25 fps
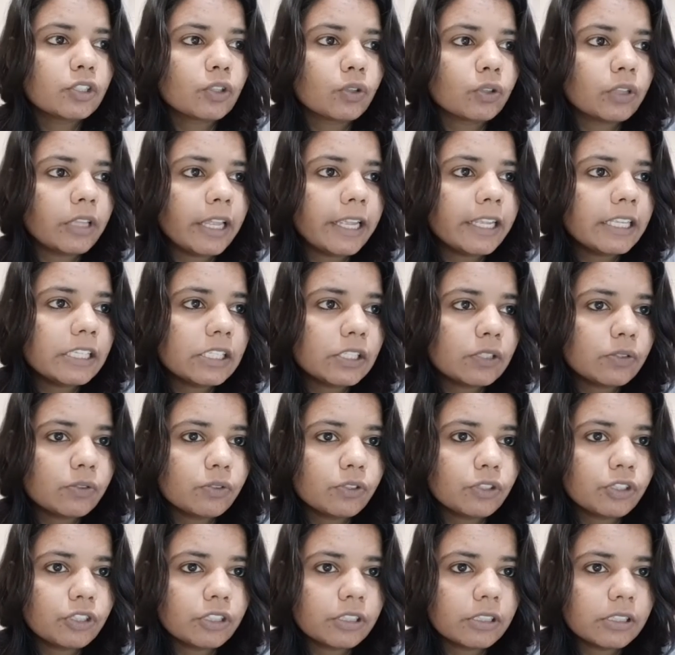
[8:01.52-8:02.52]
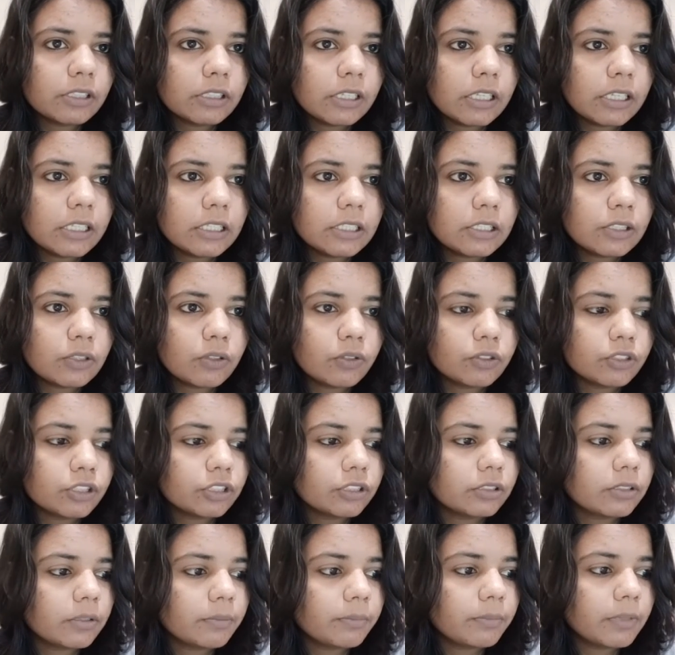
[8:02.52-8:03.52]
next question is
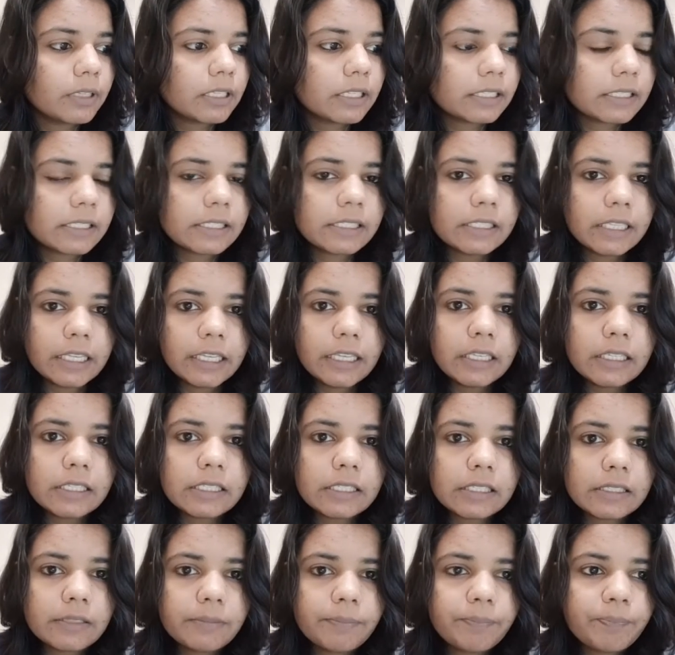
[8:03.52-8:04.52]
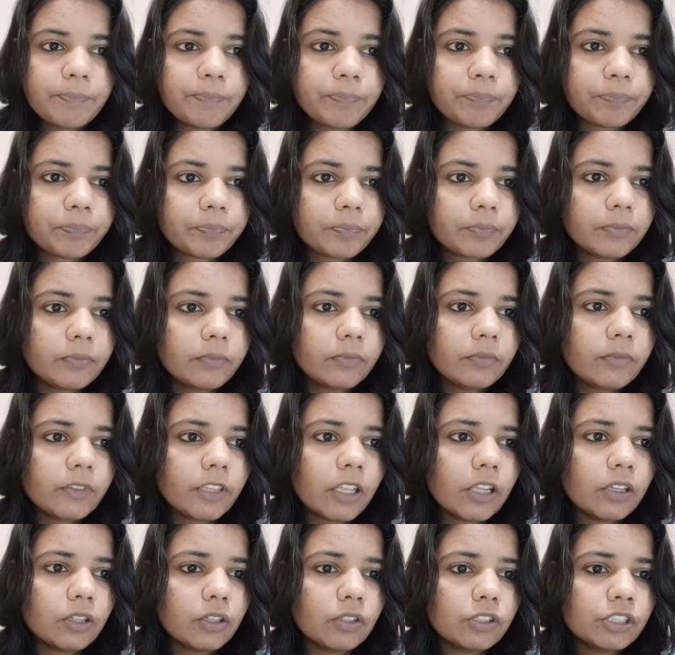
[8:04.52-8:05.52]
question number 6.
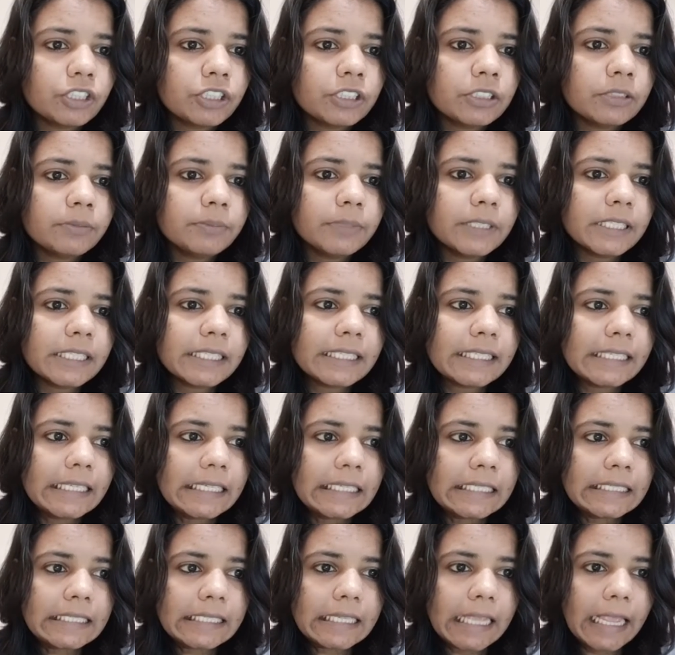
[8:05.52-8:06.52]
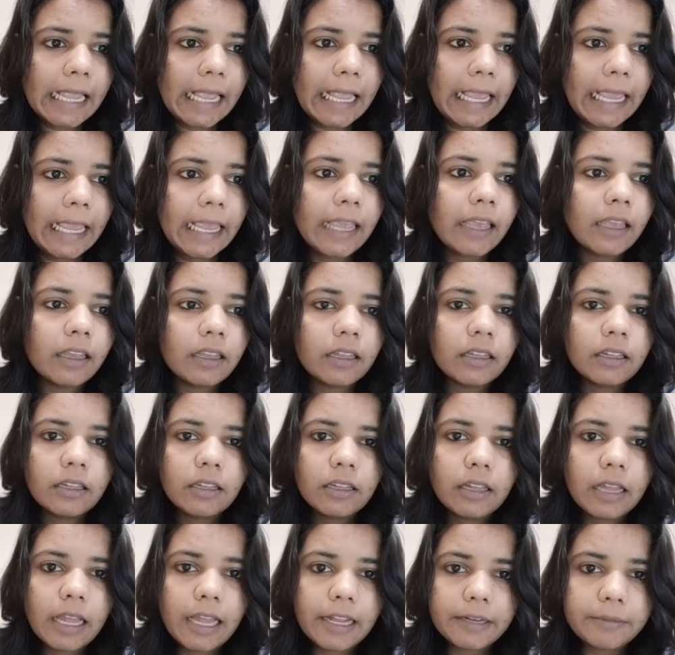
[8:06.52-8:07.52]
Question number 6, A
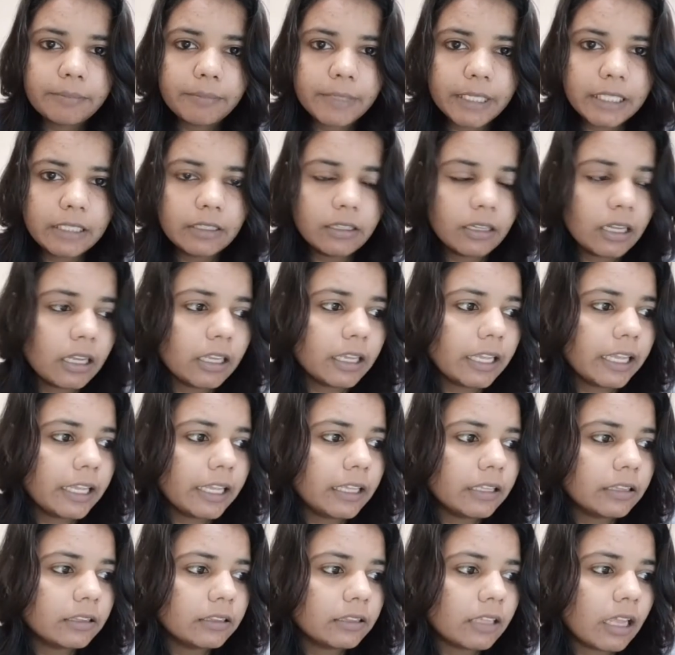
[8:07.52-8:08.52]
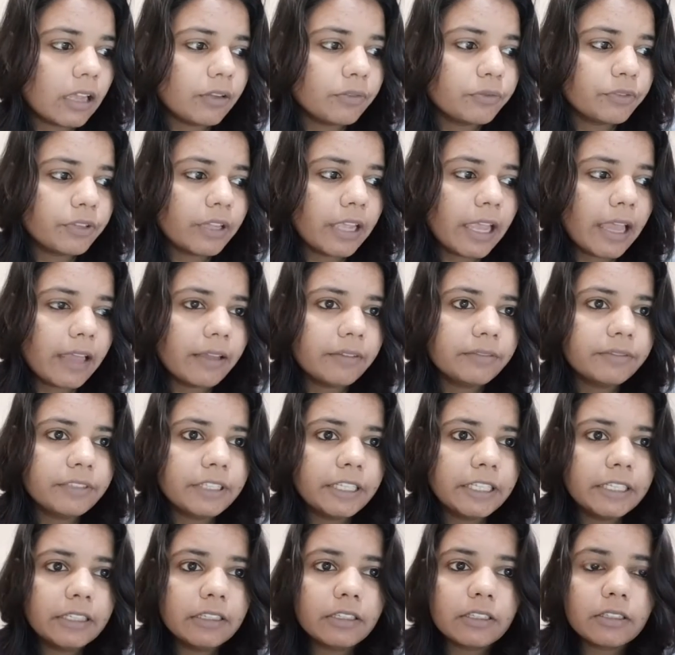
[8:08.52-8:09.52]
and B. Again, now we have
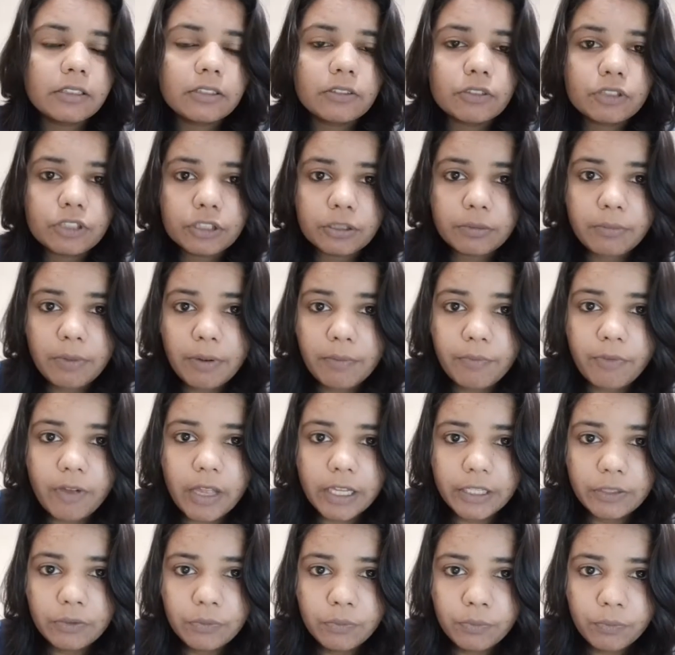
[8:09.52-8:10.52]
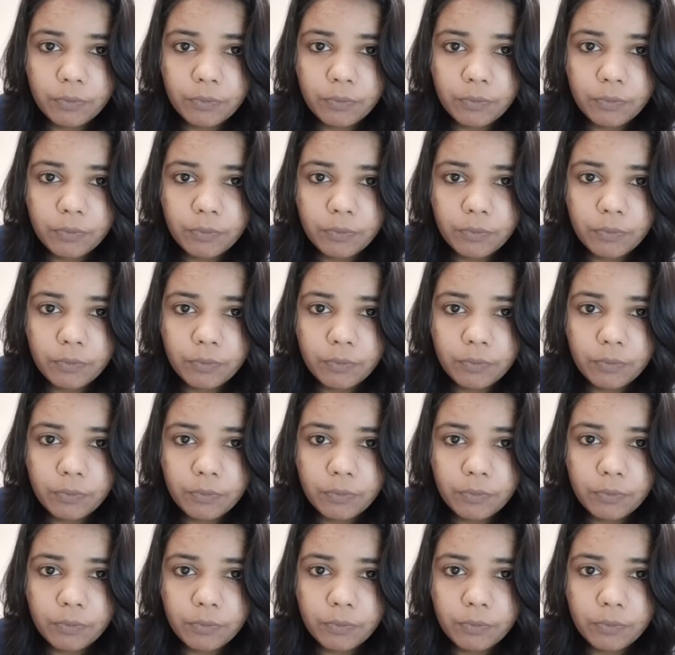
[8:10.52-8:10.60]
here question number 5